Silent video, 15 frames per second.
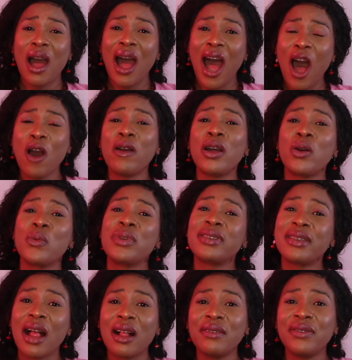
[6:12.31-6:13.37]
How can we
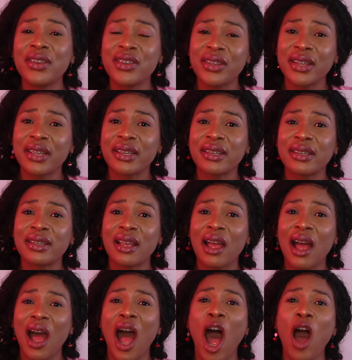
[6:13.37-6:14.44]
salvage this?
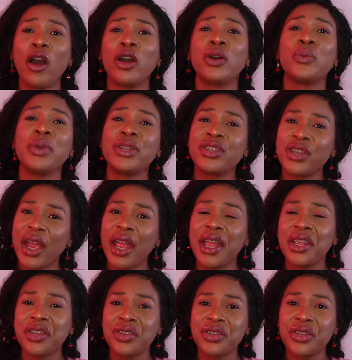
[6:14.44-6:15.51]
How can we
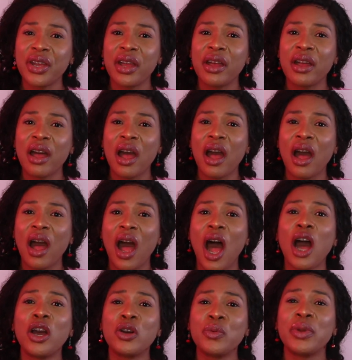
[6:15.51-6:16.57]
change?
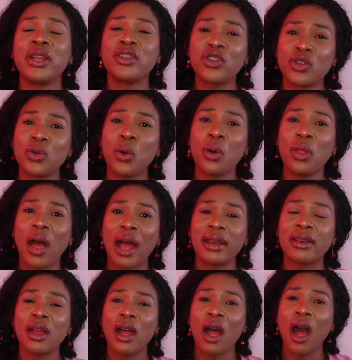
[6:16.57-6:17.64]
How can we ensure
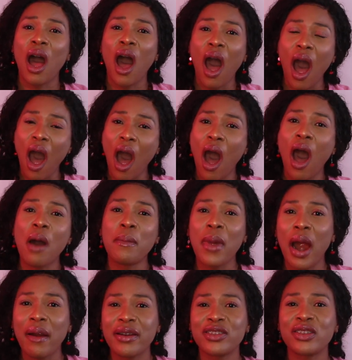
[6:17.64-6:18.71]
that our
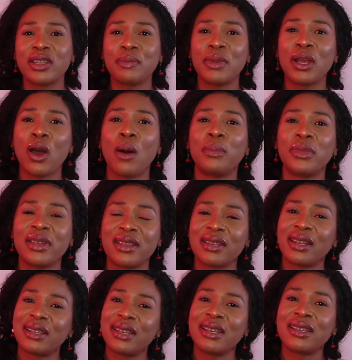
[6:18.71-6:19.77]
marriage doesn't become the
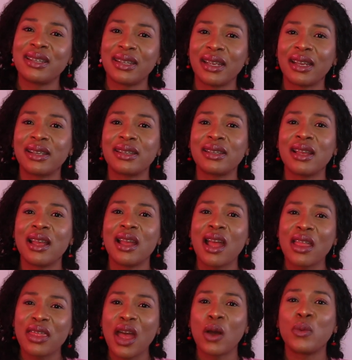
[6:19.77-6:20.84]
statistics
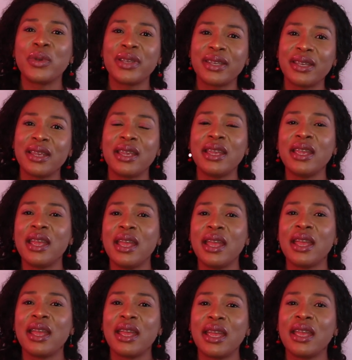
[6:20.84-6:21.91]
that we see
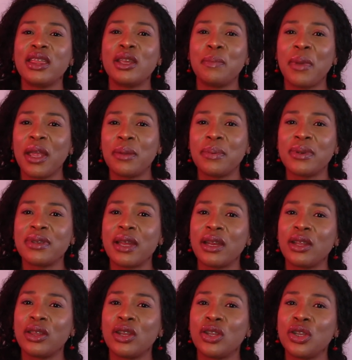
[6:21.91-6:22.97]
in the papers and
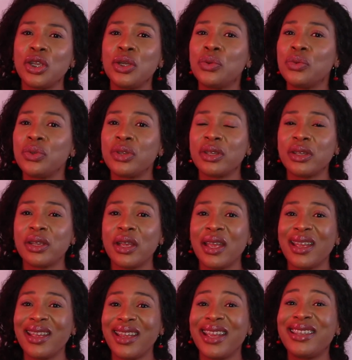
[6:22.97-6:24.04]
in the news?
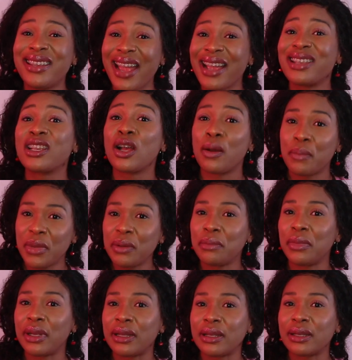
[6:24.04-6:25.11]
It takes
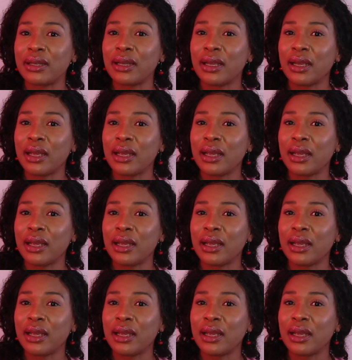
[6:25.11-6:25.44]
commitment.